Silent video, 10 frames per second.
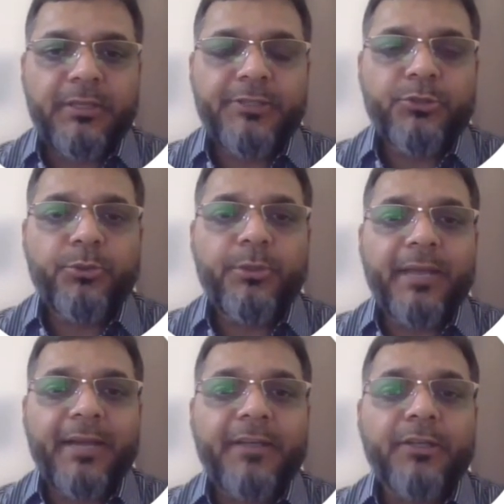There is no
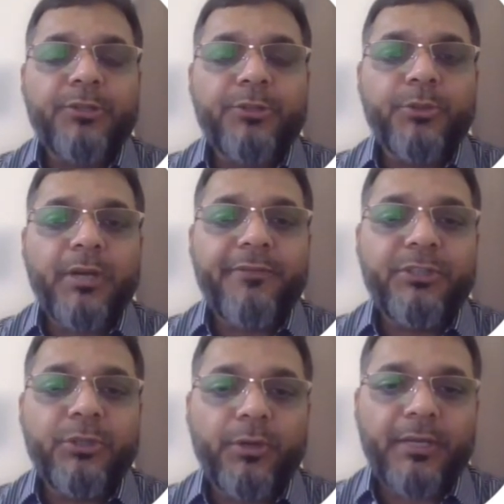direct control of
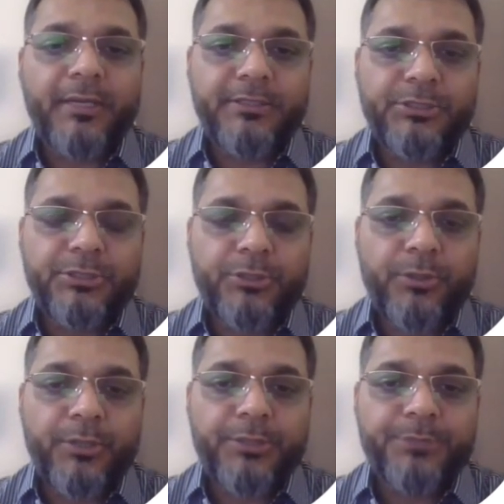the organization
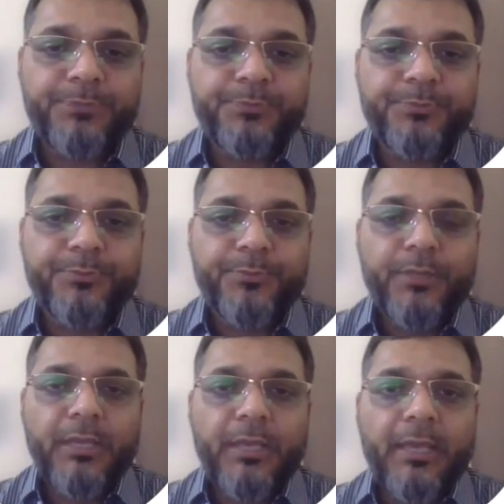on it.
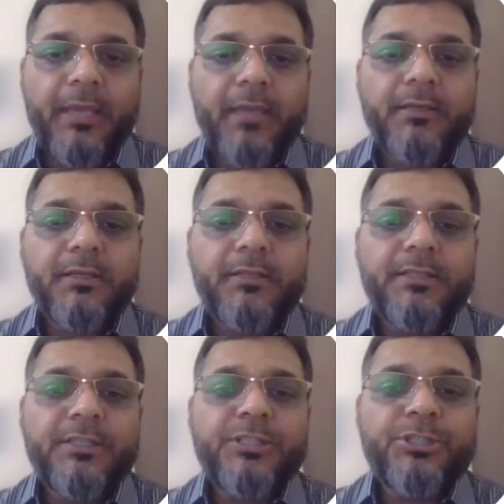And
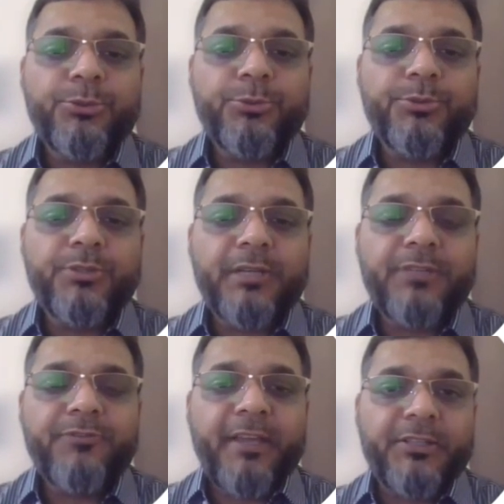these issues or
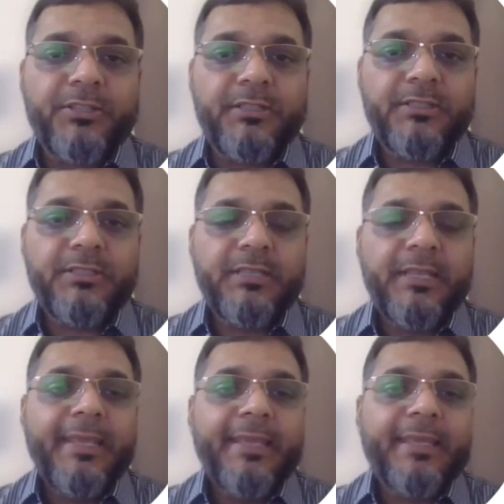the factors
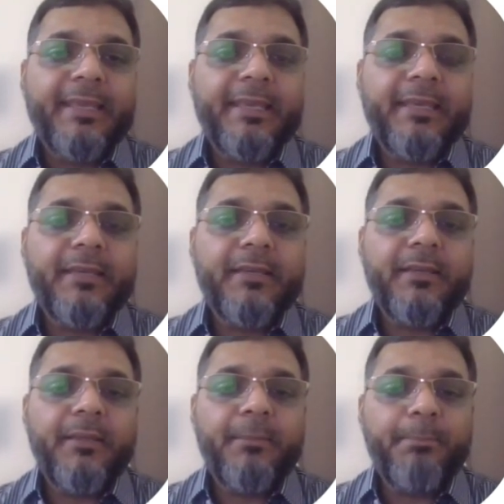
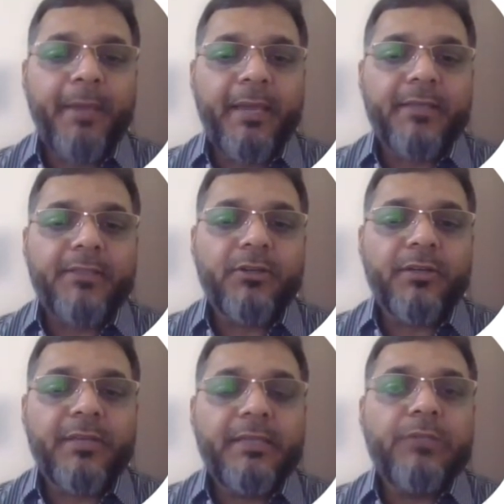can impact or
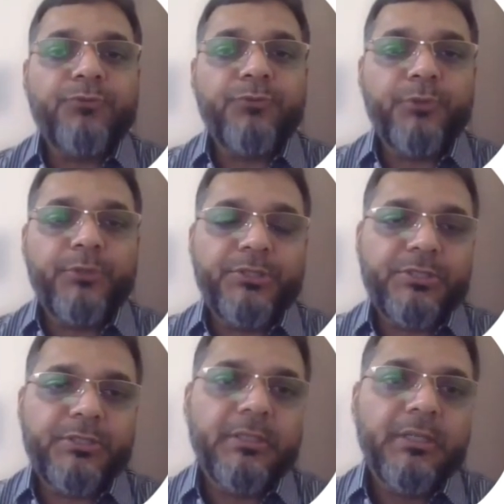can
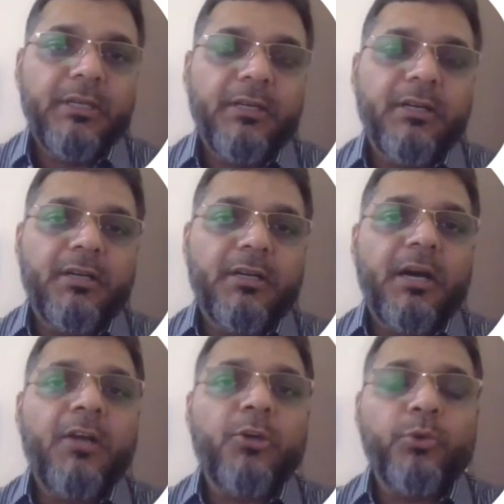influence
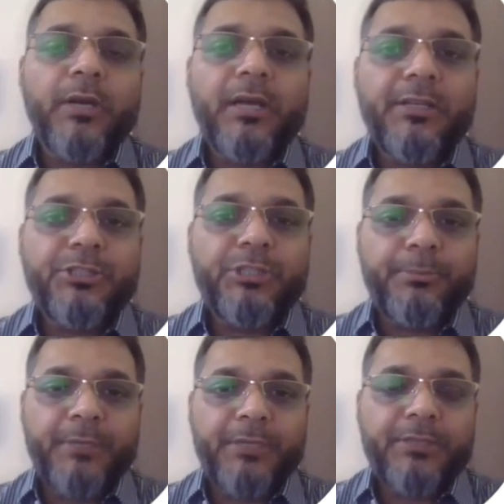our overall
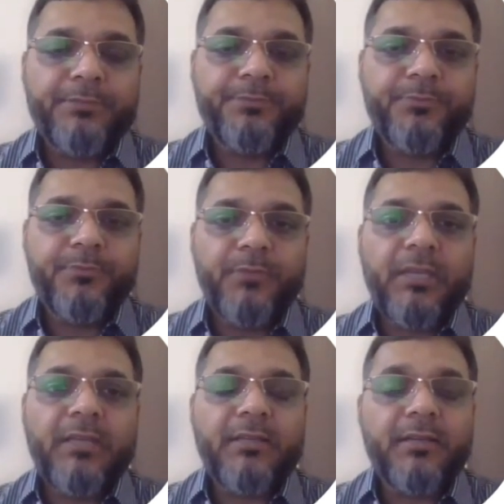achievement.
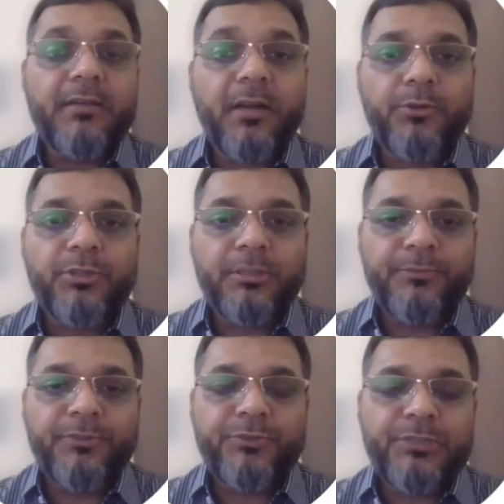The intended
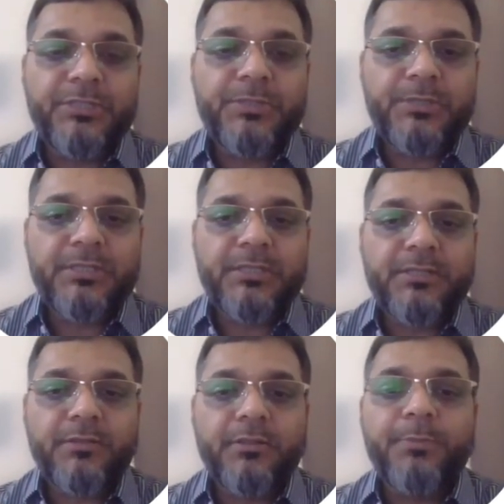outcome, which we just
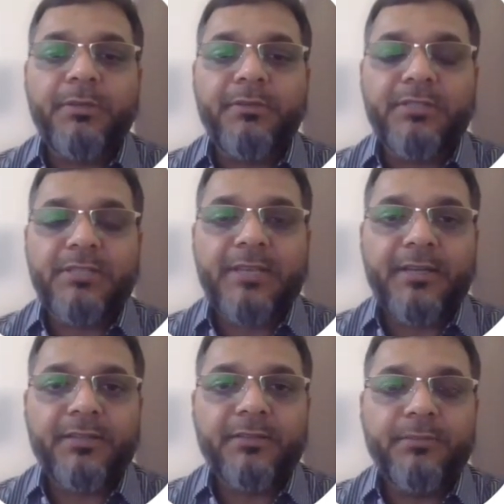discussed on the previous
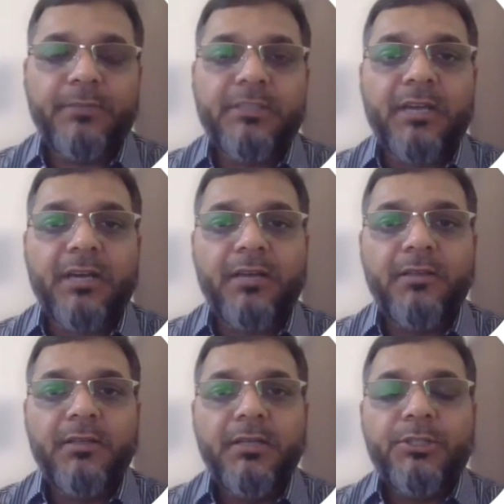slide, means are
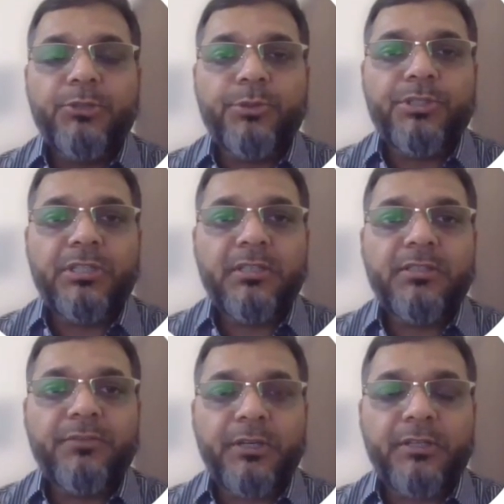to
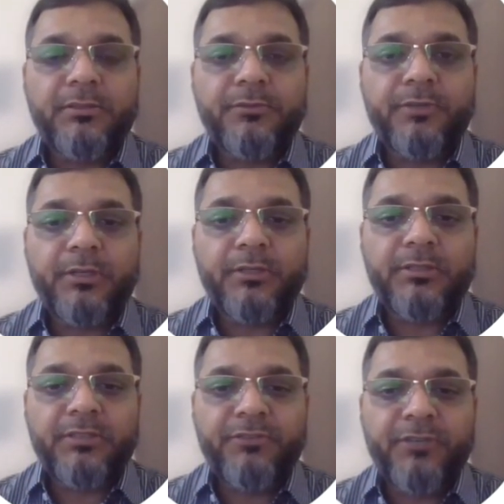achieve the
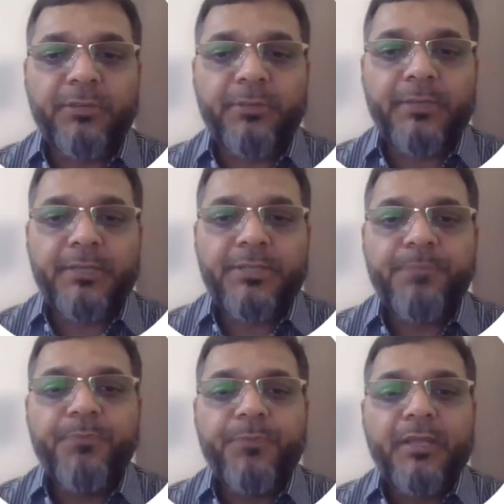safe workplace.
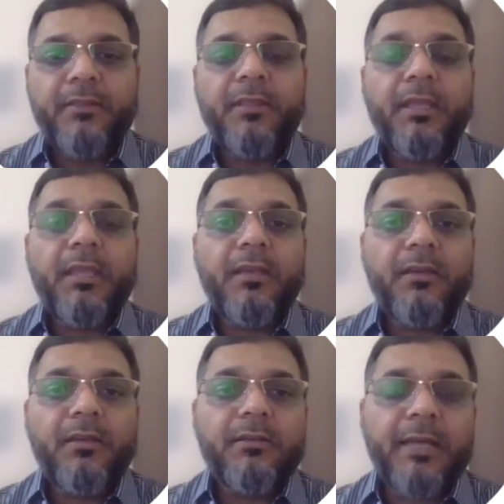They
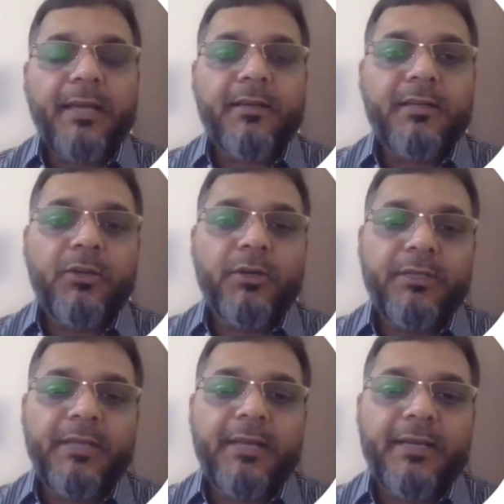can directly or
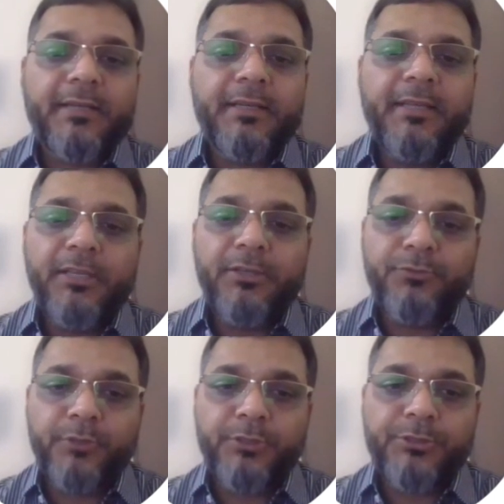indirectly
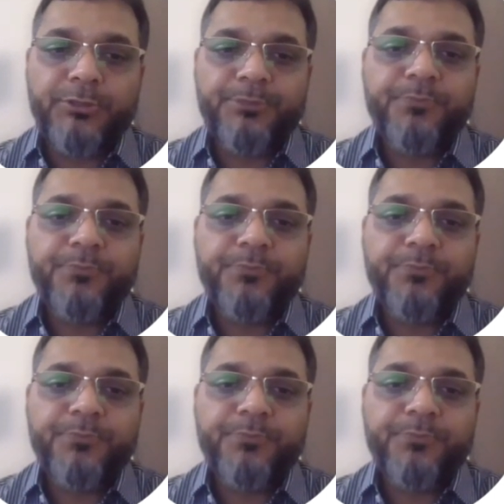influence.